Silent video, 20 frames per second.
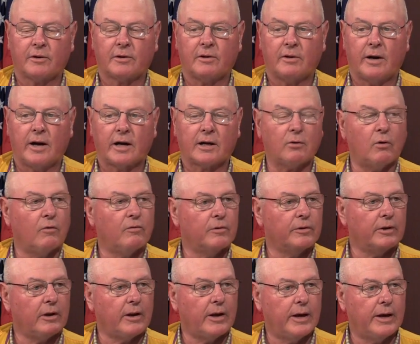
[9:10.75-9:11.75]
o'clock over
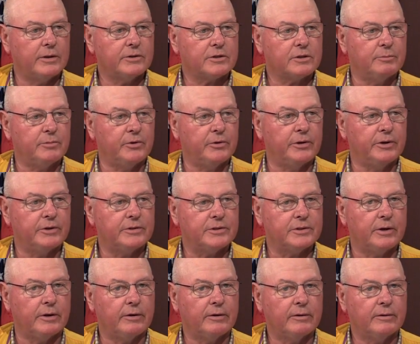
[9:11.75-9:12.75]
in the Lions Community
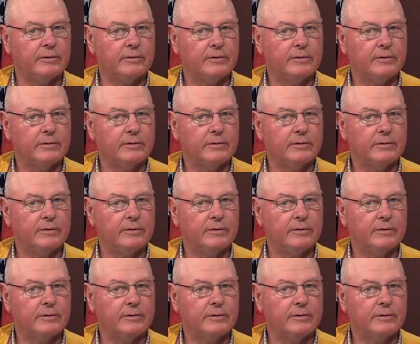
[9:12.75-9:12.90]
Center.